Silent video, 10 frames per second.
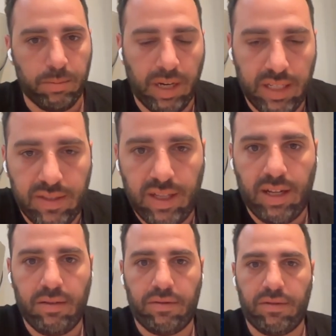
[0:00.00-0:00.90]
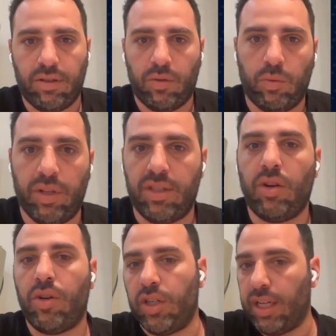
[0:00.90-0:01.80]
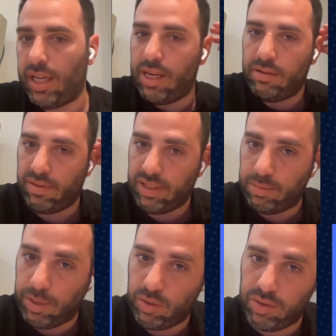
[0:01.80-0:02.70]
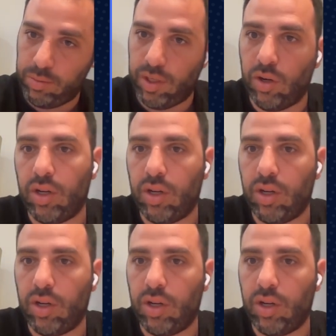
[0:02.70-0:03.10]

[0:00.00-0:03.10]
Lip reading: by itself is no longer relevant because we